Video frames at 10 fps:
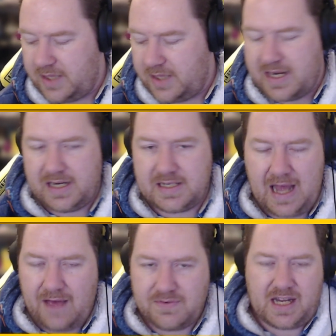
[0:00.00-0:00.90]
they needed
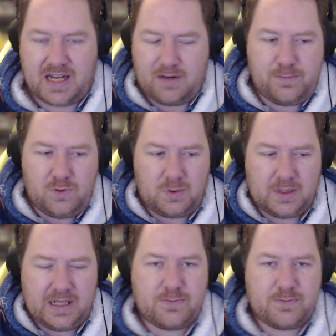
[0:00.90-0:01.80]
to have a second full
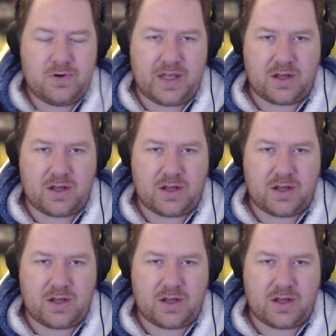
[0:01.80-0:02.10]
release for it.